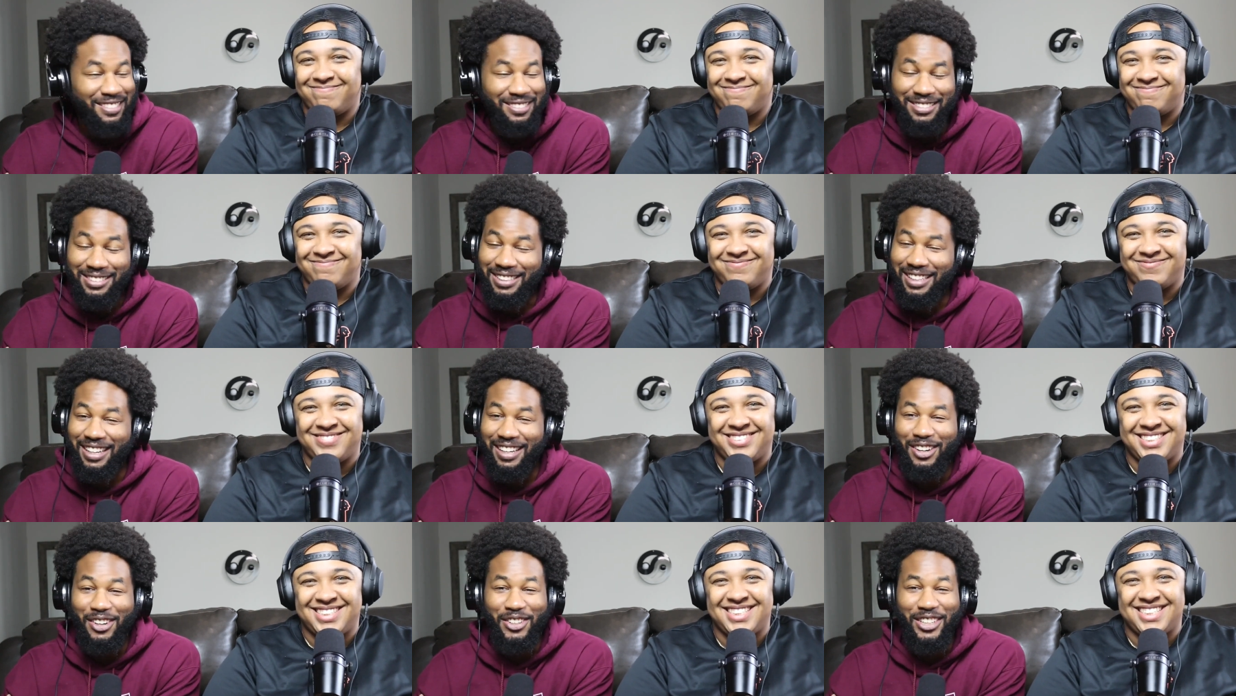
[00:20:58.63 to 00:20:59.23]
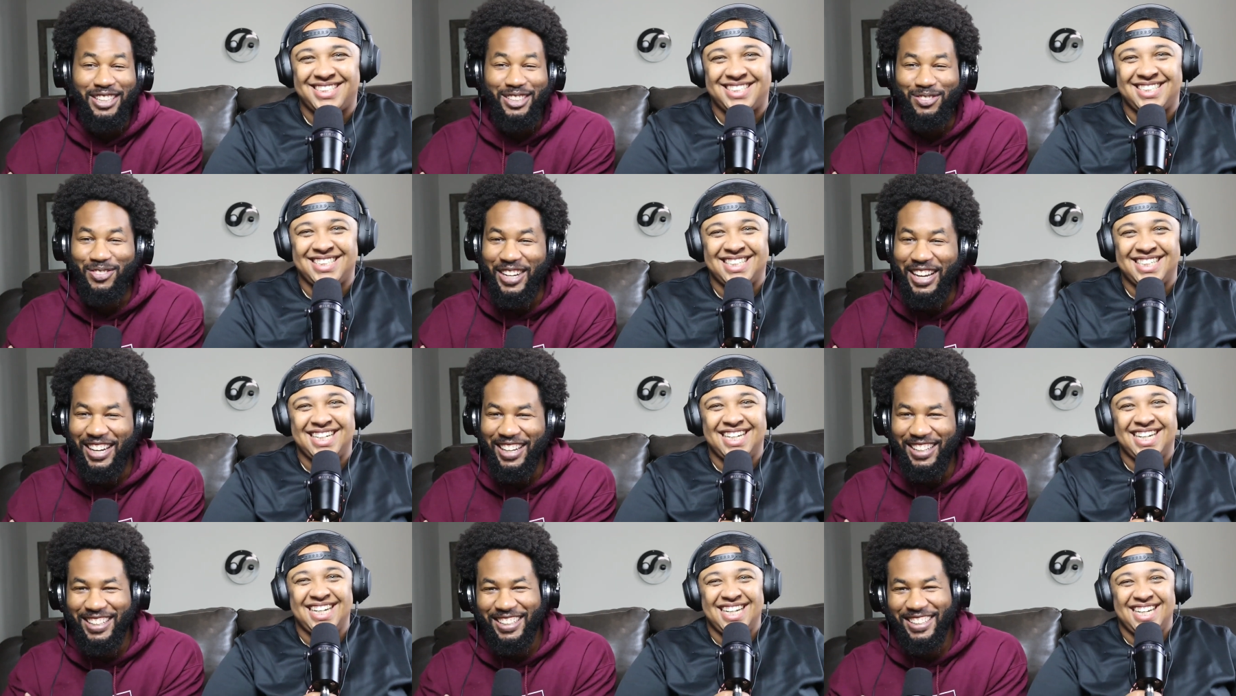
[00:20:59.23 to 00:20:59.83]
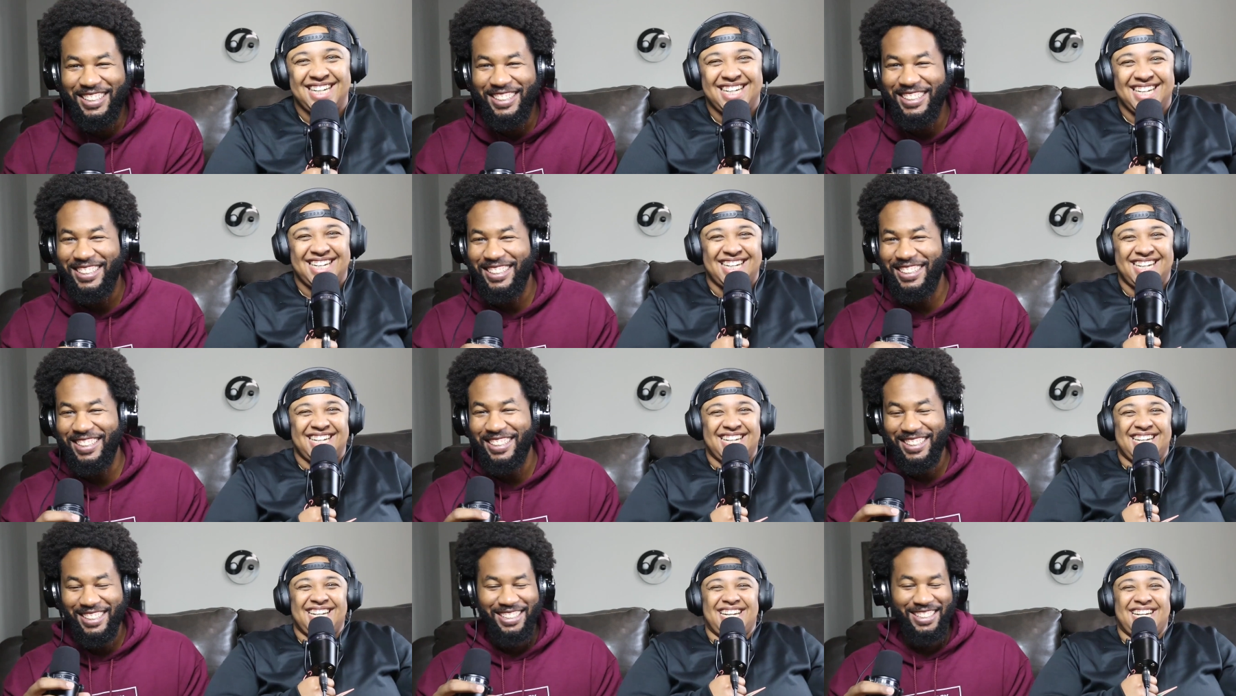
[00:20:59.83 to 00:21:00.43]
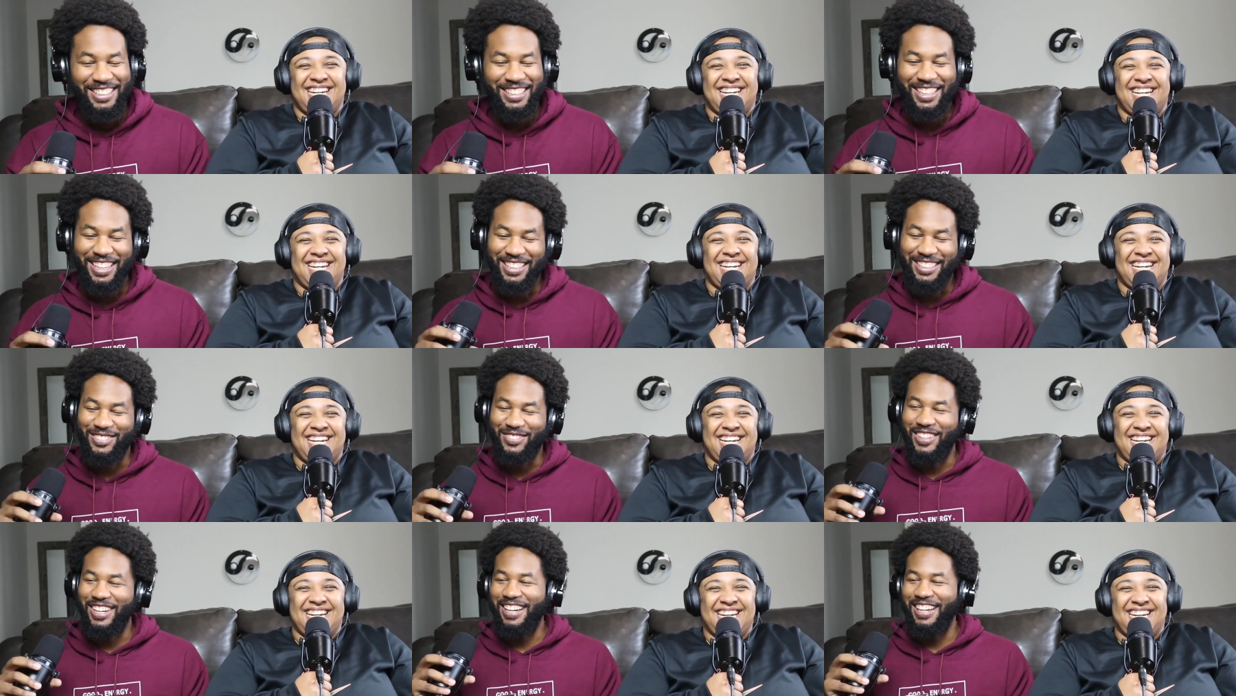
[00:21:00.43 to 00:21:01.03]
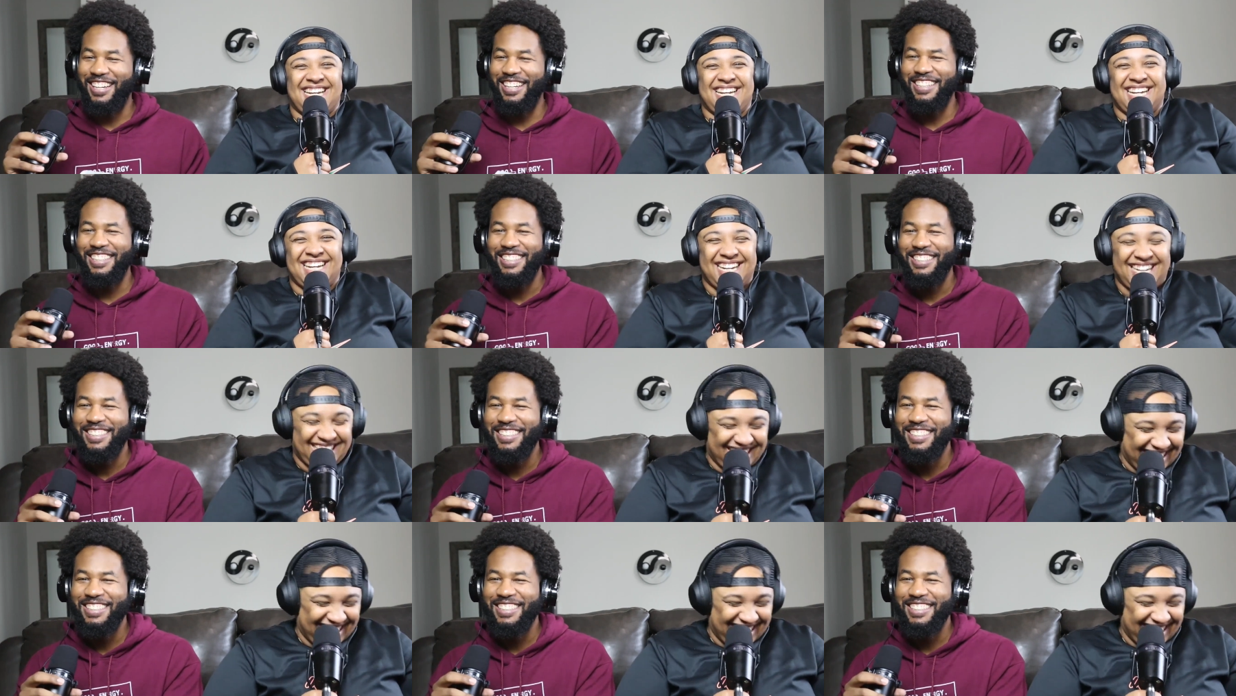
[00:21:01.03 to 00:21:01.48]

Speaker 1: It's like, oh, that's fine. That's fine.